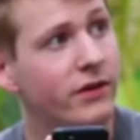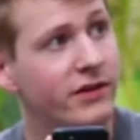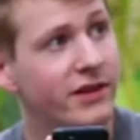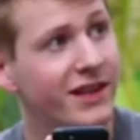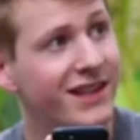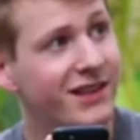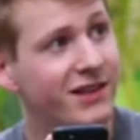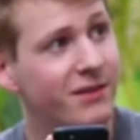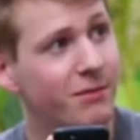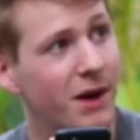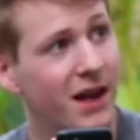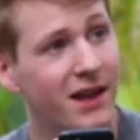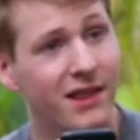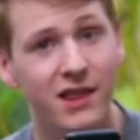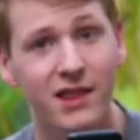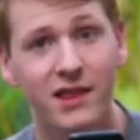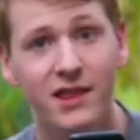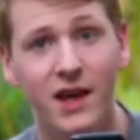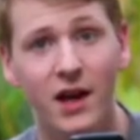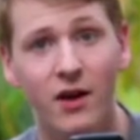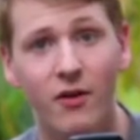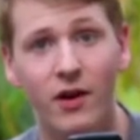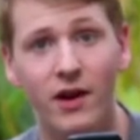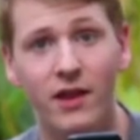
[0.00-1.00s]
six months
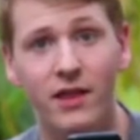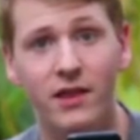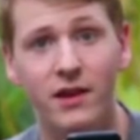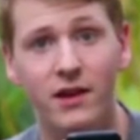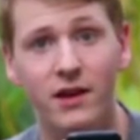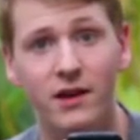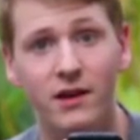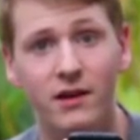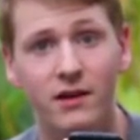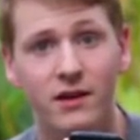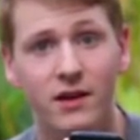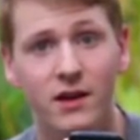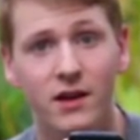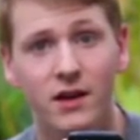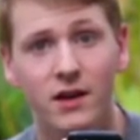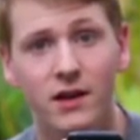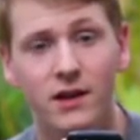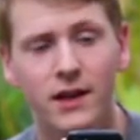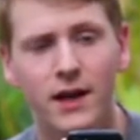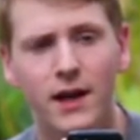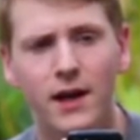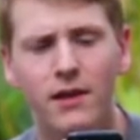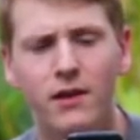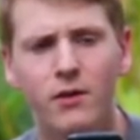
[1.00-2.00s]
now, I think.
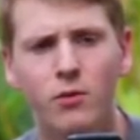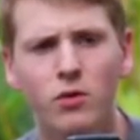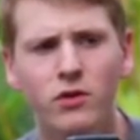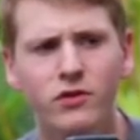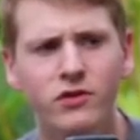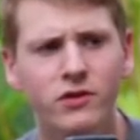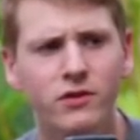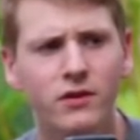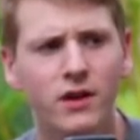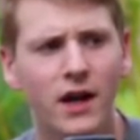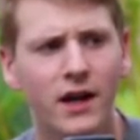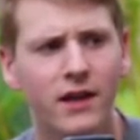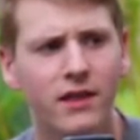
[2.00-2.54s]
Yeah, there was a,